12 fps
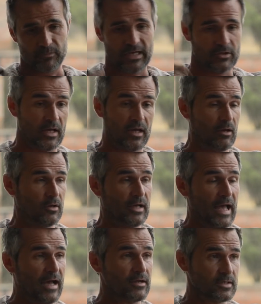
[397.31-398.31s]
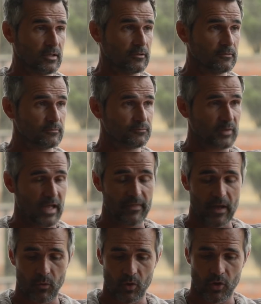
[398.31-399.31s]
and, uh, on an outing,
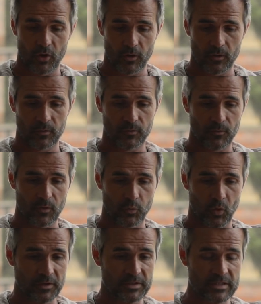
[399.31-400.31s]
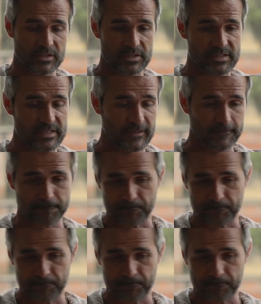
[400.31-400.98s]
and they were wanting to see